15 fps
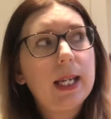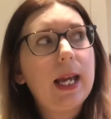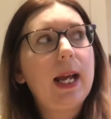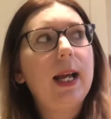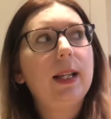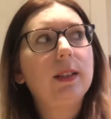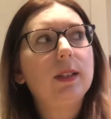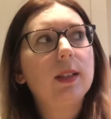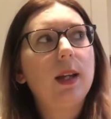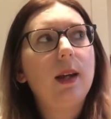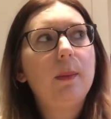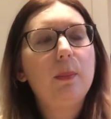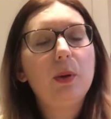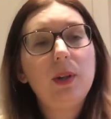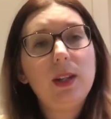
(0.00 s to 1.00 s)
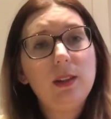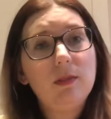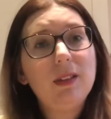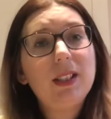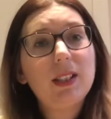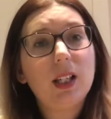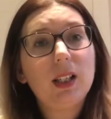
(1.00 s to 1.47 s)
and put it in the
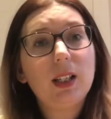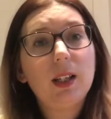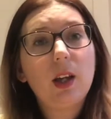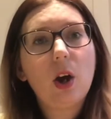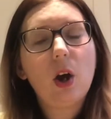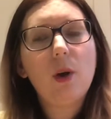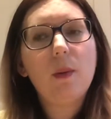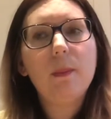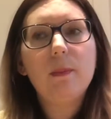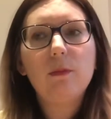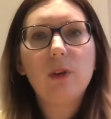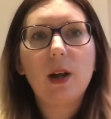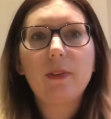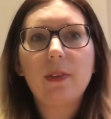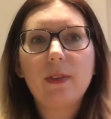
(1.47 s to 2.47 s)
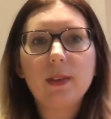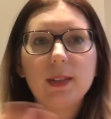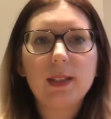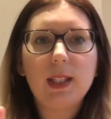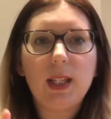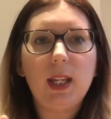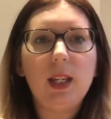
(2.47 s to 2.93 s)
recycling at home rather than
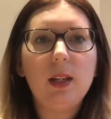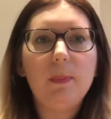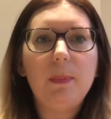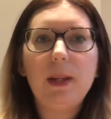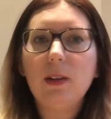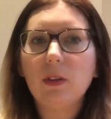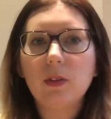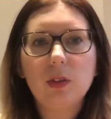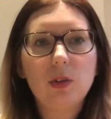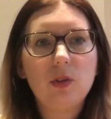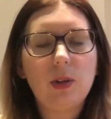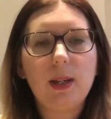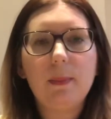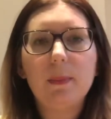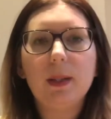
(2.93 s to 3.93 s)
stick it in a bin on the street,